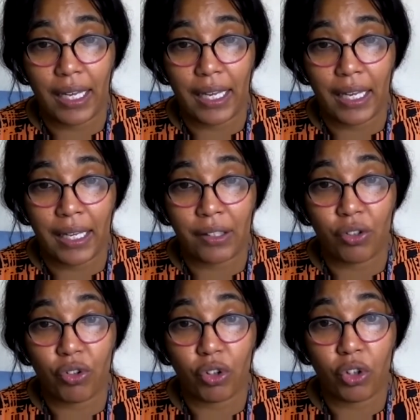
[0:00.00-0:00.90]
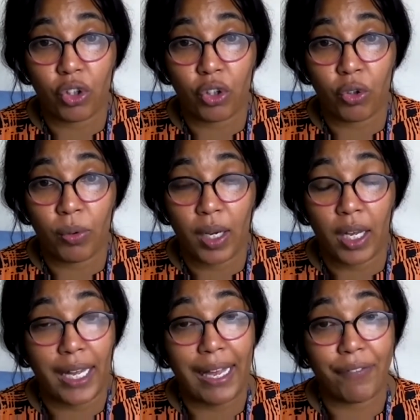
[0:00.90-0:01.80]
and you
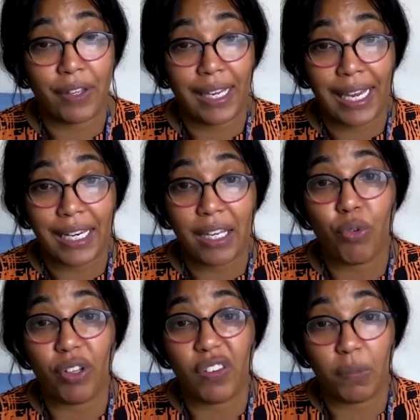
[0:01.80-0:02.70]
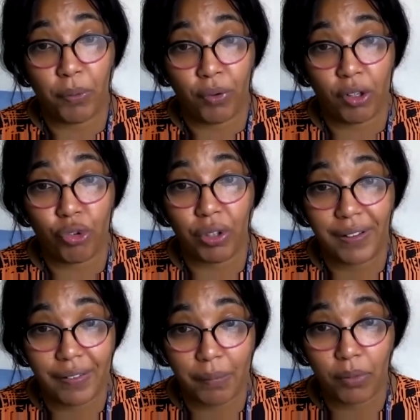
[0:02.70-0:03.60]
are having any respiratory
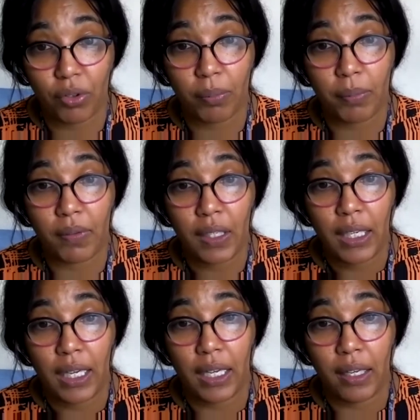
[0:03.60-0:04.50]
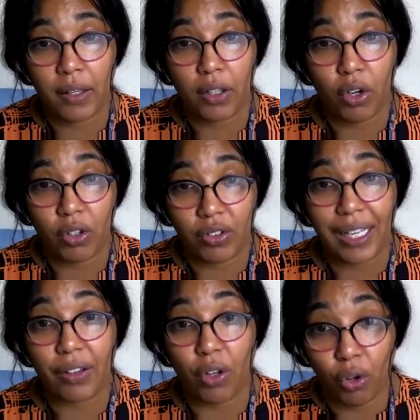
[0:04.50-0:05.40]
symptoms,
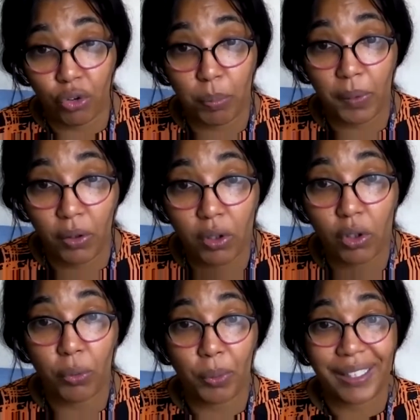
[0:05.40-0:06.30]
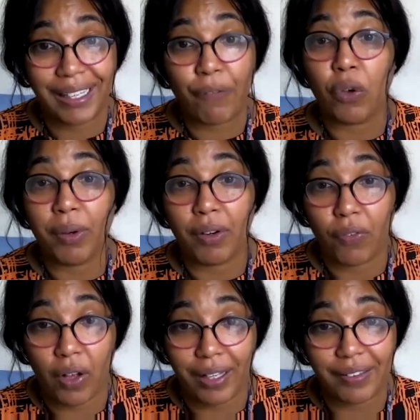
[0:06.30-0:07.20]
contact the hospital, who will give you
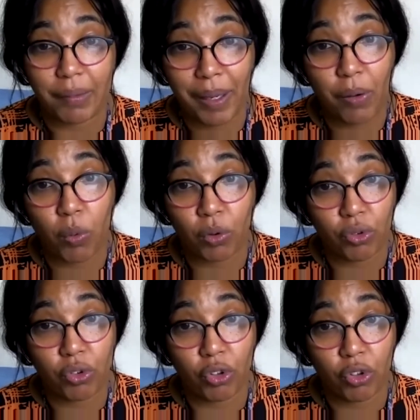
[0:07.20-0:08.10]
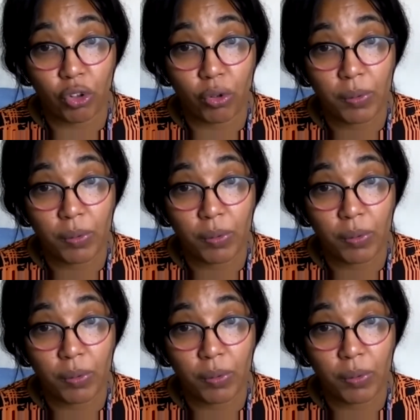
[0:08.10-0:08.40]
advice about what to do.